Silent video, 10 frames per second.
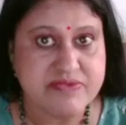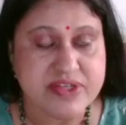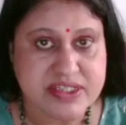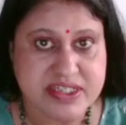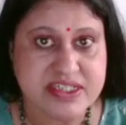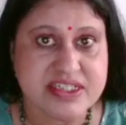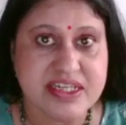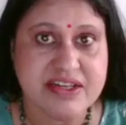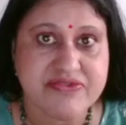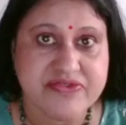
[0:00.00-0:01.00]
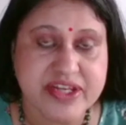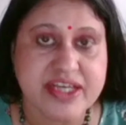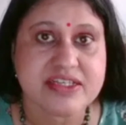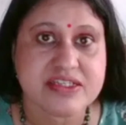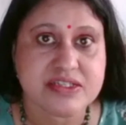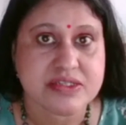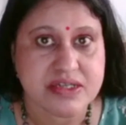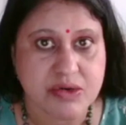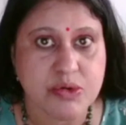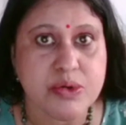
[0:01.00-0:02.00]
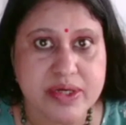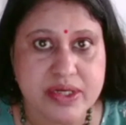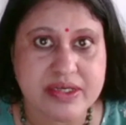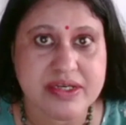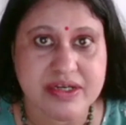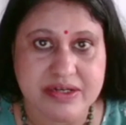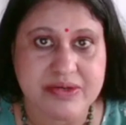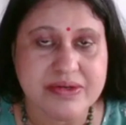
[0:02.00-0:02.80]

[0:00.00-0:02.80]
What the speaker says: which itself takes over a year,